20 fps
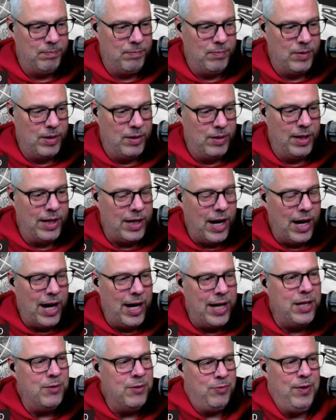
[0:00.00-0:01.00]
Like,
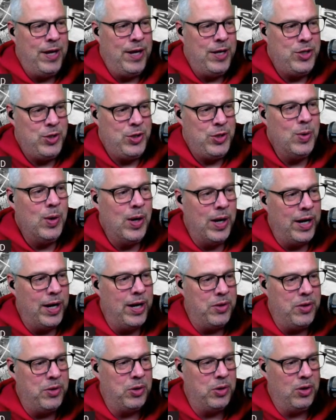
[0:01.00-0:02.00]
I'd defend you on
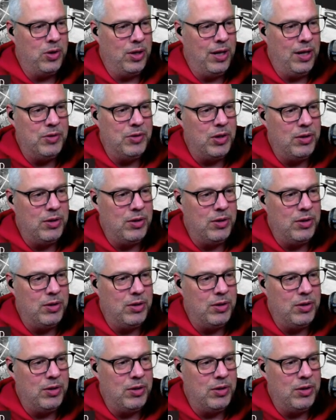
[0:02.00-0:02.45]
another level.